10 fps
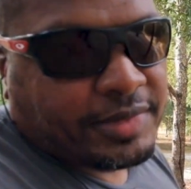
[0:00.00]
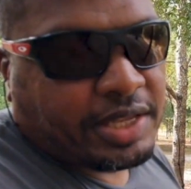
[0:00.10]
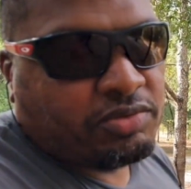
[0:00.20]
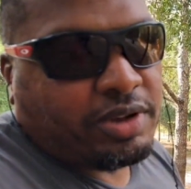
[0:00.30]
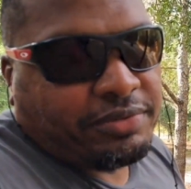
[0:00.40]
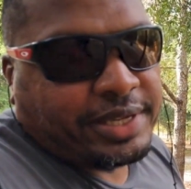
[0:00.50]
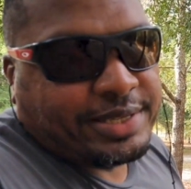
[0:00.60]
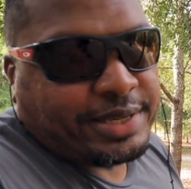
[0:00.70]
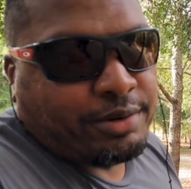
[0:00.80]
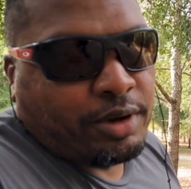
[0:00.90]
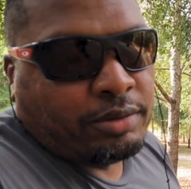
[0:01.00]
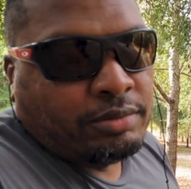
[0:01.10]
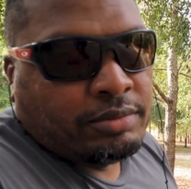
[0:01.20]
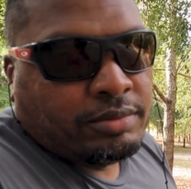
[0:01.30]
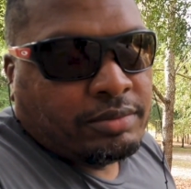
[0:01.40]
It's roughly zero.
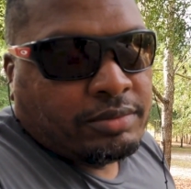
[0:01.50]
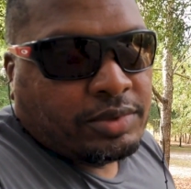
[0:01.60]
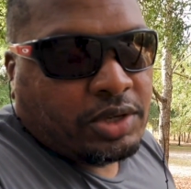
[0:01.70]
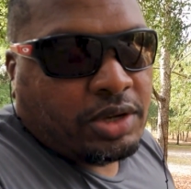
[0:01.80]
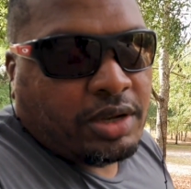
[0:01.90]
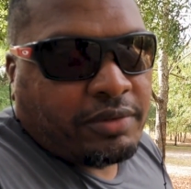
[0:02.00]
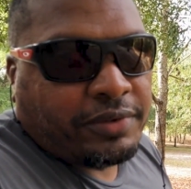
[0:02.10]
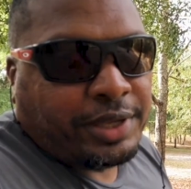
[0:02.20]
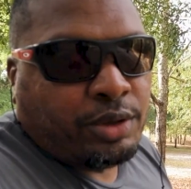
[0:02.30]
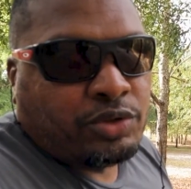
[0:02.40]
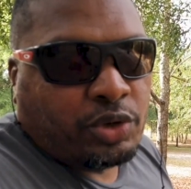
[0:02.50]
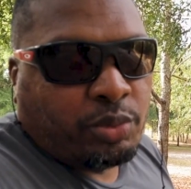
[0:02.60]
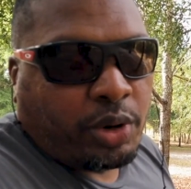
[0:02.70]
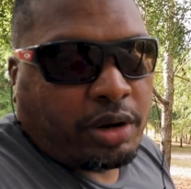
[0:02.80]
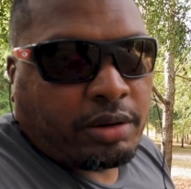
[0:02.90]
Good enough for
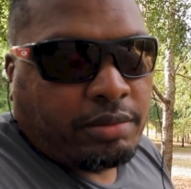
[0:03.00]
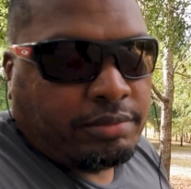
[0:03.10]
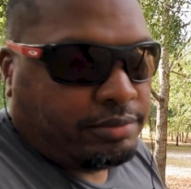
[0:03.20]
YouTube work.